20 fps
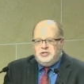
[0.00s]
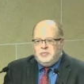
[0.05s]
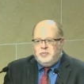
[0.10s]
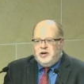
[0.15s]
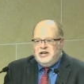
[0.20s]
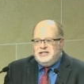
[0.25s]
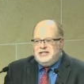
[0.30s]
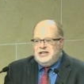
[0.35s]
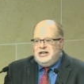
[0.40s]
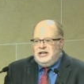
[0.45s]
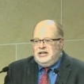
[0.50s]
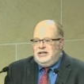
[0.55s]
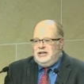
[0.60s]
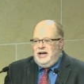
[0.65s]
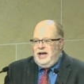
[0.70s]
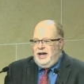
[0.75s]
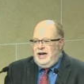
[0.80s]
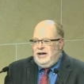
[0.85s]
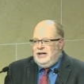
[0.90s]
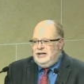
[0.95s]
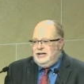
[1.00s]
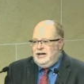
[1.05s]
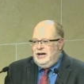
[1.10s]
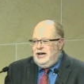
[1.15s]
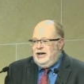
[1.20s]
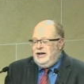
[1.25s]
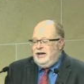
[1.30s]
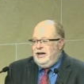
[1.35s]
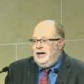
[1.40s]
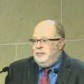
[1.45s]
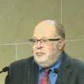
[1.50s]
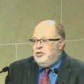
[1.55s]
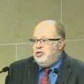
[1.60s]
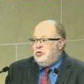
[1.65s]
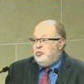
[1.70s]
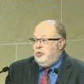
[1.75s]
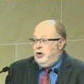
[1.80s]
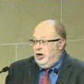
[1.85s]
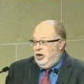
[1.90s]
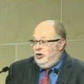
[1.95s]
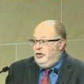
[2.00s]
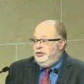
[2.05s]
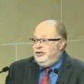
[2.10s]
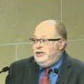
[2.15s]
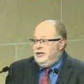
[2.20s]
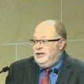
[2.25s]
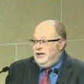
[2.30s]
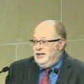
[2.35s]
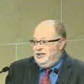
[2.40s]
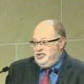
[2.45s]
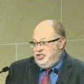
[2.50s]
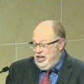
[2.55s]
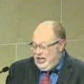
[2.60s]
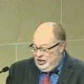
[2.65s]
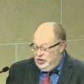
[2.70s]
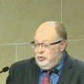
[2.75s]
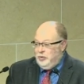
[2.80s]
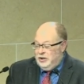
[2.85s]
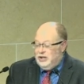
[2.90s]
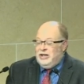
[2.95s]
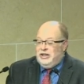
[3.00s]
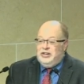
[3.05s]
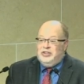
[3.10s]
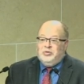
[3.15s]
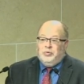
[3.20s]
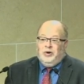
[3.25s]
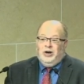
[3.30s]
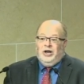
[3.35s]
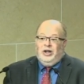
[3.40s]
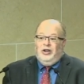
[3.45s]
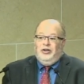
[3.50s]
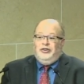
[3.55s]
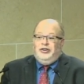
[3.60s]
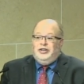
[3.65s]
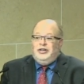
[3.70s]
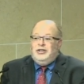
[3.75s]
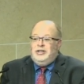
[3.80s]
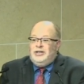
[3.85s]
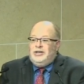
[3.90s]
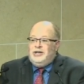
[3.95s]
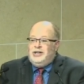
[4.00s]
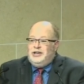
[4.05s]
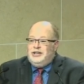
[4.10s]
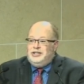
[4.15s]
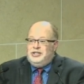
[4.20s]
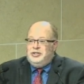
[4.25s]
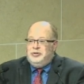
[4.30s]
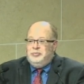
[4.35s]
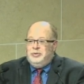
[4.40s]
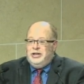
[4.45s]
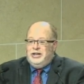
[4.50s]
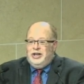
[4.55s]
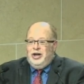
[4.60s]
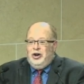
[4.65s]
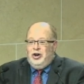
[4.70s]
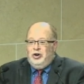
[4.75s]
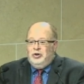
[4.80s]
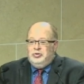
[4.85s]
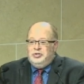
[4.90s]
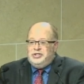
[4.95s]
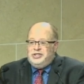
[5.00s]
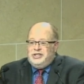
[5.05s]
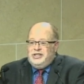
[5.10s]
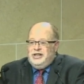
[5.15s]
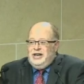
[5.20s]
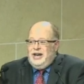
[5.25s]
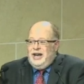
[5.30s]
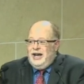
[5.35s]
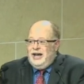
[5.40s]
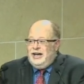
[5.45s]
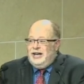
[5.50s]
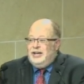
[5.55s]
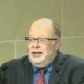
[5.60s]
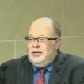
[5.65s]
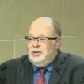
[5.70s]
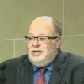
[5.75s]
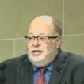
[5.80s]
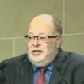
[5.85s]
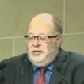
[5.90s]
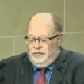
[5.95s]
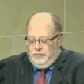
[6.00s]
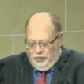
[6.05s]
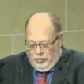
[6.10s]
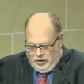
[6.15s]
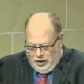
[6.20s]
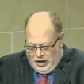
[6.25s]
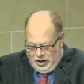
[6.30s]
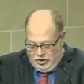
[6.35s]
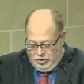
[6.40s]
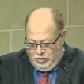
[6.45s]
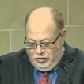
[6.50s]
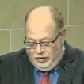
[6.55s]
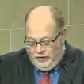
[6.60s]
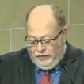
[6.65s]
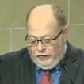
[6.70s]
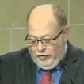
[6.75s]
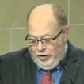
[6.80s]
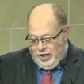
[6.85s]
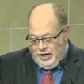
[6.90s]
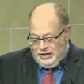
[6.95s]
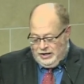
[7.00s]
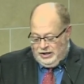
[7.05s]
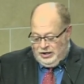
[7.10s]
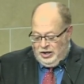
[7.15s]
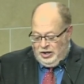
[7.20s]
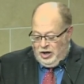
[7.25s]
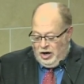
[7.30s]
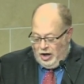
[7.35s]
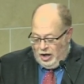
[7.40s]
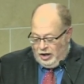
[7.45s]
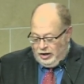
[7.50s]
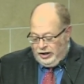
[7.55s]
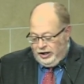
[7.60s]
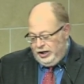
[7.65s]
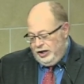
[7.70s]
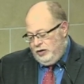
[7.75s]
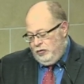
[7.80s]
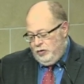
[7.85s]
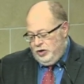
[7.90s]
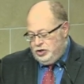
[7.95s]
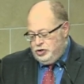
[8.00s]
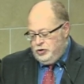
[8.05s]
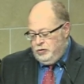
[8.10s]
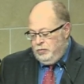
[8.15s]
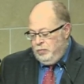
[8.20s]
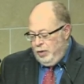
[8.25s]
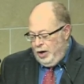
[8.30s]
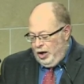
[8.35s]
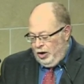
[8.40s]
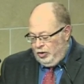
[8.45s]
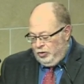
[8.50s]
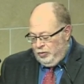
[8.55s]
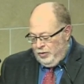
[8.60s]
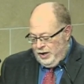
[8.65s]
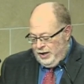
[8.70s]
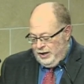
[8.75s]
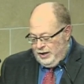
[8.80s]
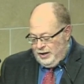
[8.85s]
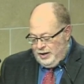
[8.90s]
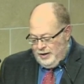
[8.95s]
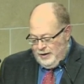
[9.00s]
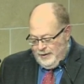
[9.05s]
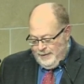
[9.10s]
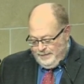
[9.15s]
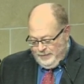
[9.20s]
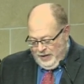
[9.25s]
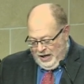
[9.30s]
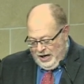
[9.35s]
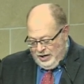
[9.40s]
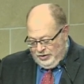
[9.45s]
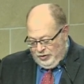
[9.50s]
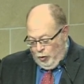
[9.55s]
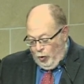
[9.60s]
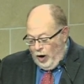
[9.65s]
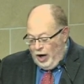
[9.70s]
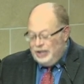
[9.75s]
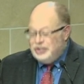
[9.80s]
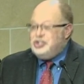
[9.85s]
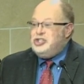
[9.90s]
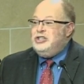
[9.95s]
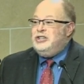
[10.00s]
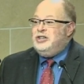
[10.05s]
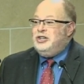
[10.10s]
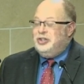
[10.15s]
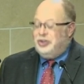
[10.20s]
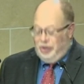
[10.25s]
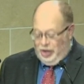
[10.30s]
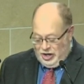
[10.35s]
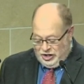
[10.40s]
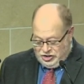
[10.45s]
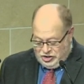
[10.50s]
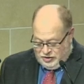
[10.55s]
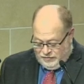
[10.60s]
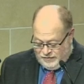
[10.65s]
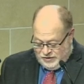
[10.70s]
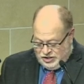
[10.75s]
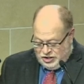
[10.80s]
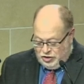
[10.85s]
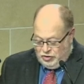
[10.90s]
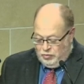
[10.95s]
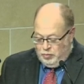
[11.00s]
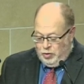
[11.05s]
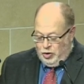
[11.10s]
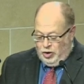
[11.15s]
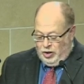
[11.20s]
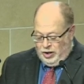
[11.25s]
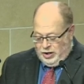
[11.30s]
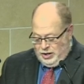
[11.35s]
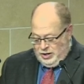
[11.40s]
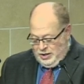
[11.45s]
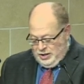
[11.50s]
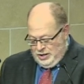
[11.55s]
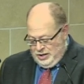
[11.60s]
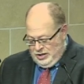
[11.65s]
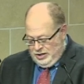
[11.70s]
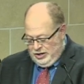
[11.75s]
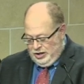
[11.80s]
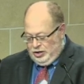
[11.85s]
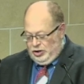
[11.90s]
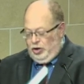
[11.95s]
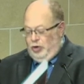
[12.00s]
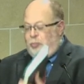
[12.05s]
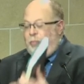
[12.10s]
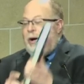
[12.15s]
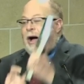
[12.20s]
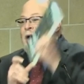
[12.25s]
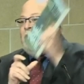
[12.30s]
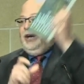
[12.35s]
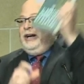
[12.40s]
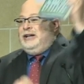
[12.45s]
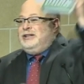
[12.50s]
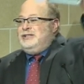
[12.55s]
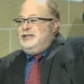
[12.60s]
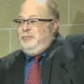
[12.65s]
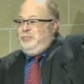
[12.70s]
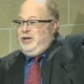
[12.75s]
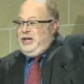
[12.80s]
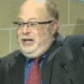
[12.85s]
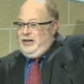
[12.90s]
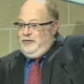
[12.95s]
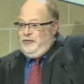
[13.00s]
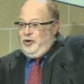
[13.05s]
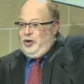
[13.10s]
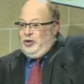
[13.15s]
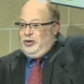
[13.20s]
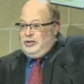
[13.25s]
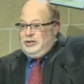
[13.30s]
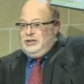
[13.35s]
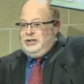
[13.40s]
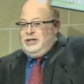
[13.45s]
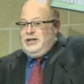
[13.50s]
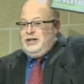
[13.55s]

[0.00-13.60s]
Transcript: president, and I am thrilled, genuinely thrilled, to be the host today for our good friend and colleague, Richard Baldwin, on the Washington launch of his new book, The Globotics Upheaval.